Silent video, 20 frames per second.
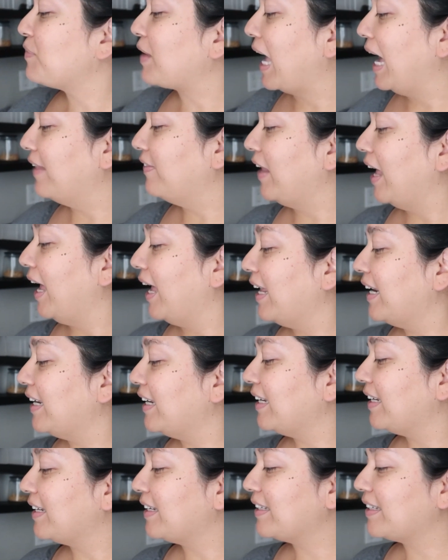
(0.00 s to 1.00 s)
And
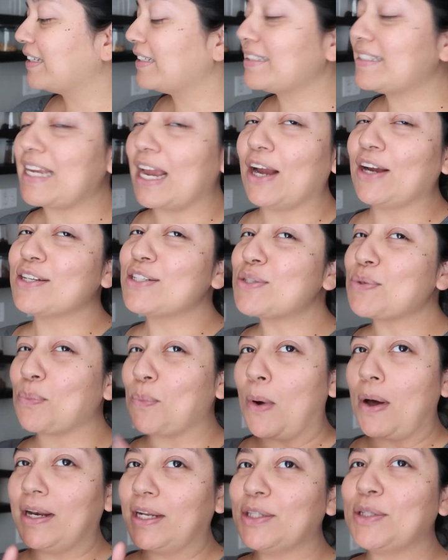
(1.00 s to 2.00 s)
then Terrence
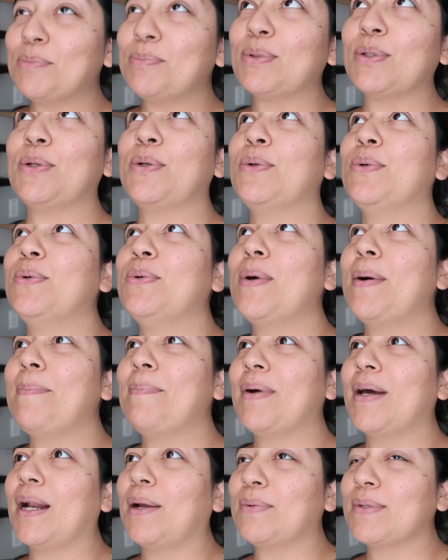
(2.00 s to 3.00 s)
wanted the blue,
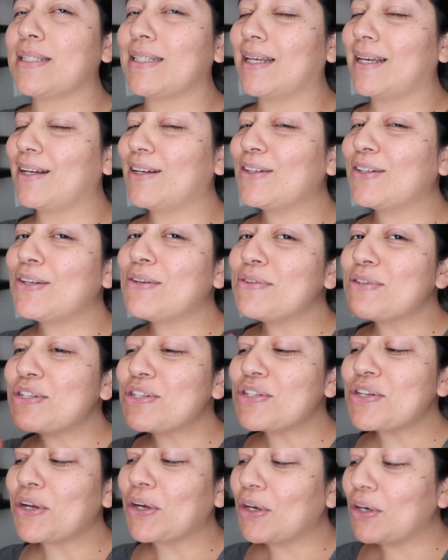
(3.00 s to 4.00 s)
but I was like, are you
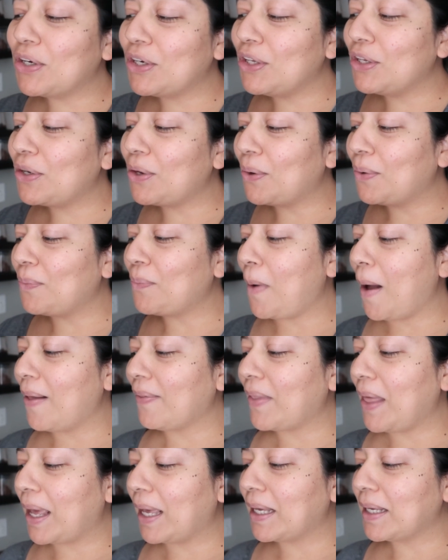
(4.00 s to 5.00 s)
sure you don't
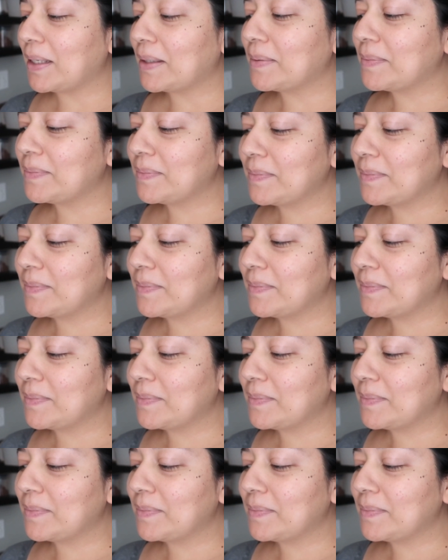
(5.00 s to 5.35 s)
want like